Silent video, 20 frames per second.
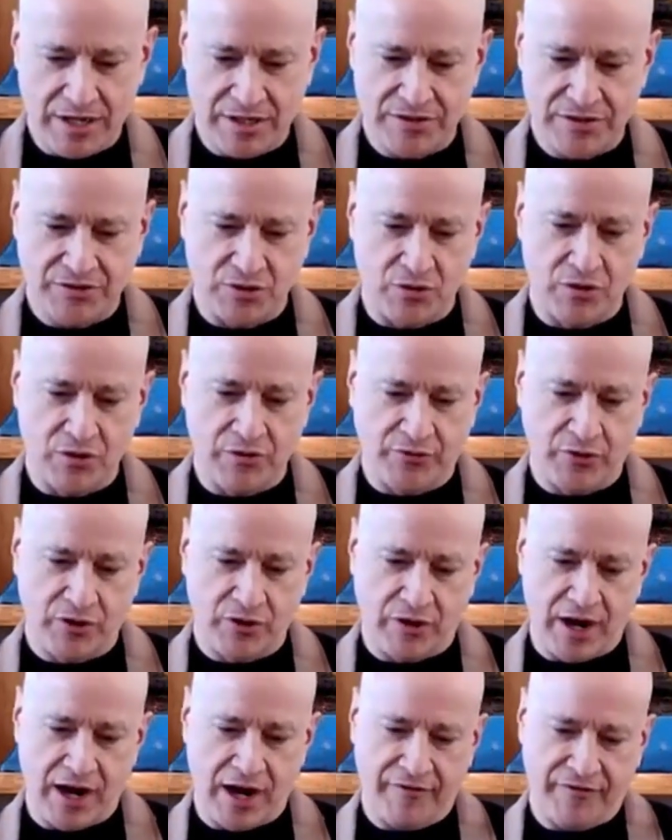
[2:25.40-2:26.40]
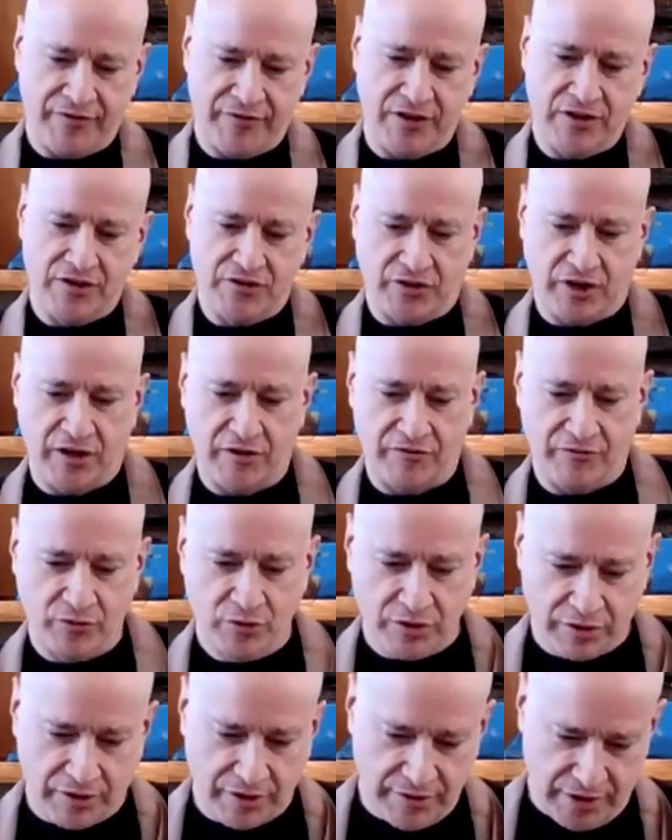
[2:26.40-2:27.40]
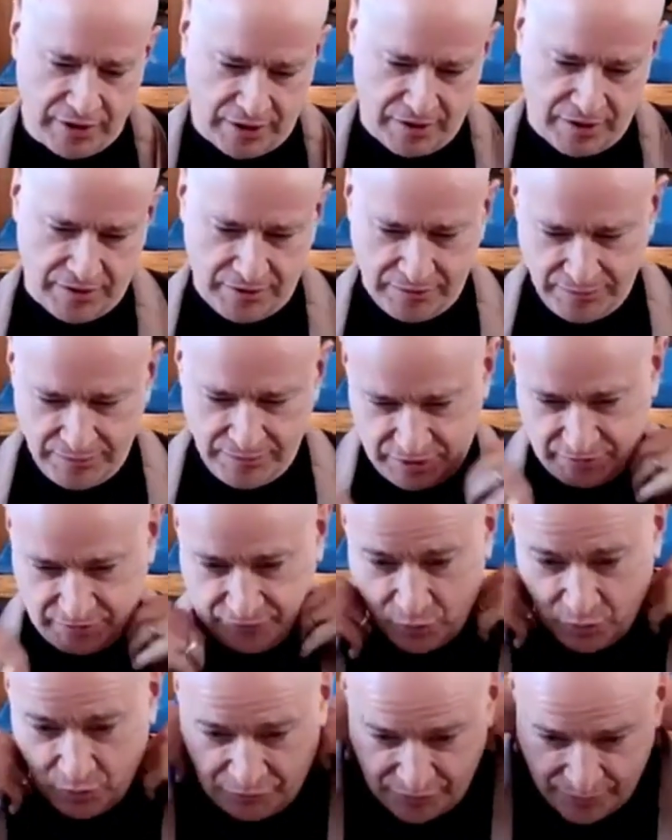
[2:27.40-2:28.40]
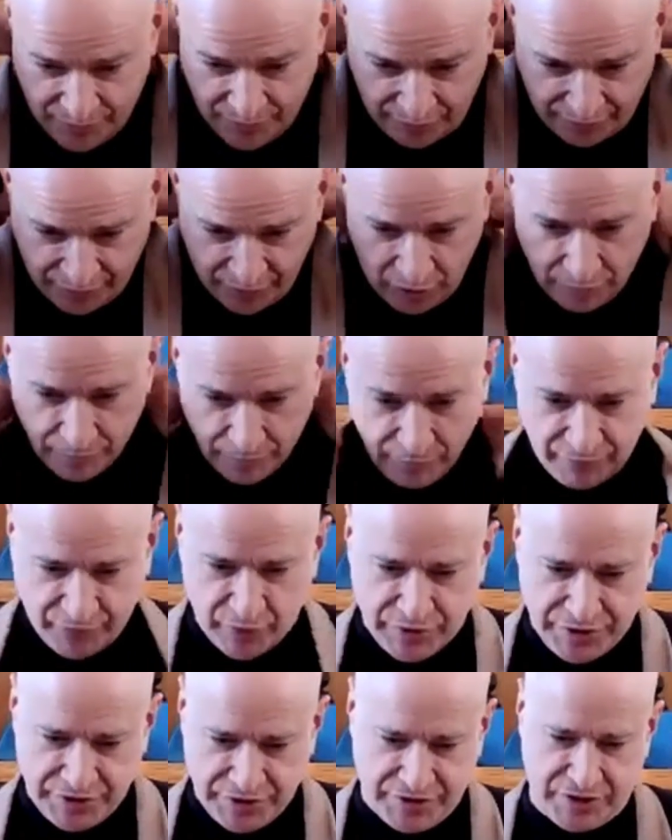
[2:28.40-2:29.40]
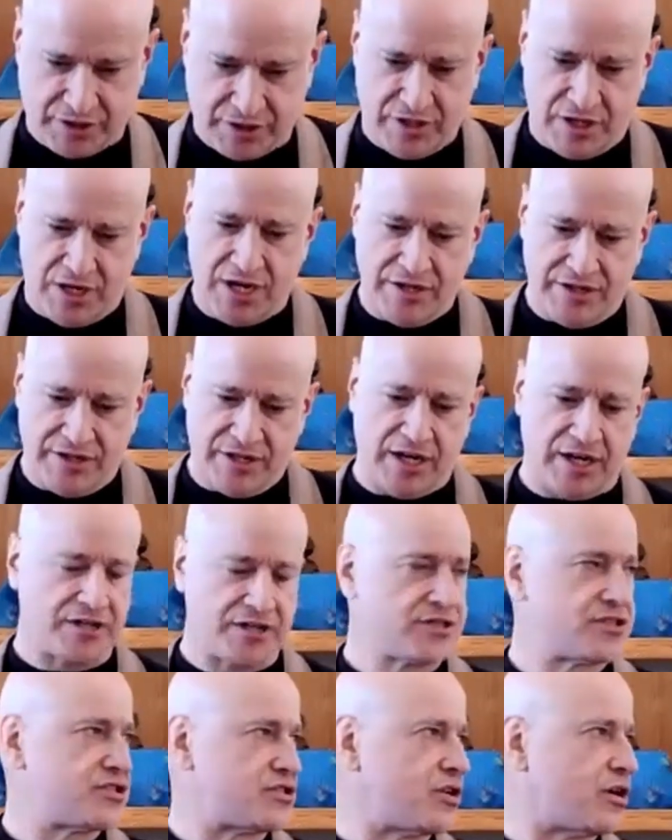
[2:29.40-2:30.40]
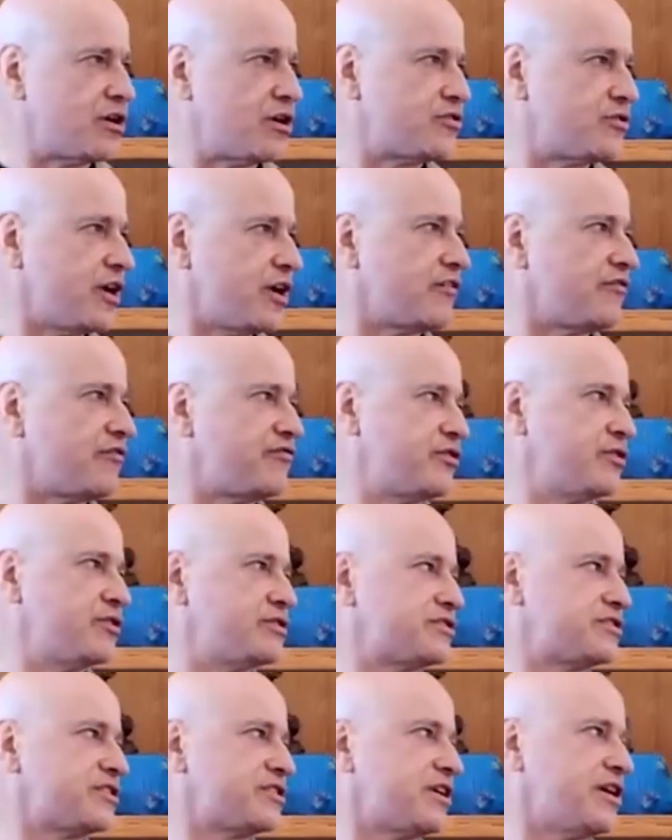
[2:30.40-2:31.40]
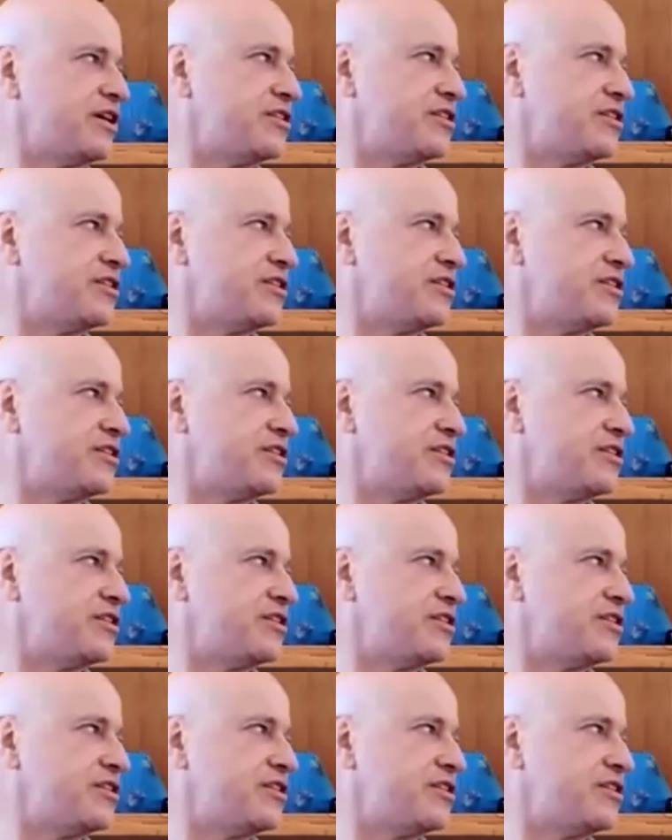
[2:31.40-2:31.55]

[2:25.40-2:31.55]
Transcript: So the photograph is a photo from the film First Contact, Star Trek First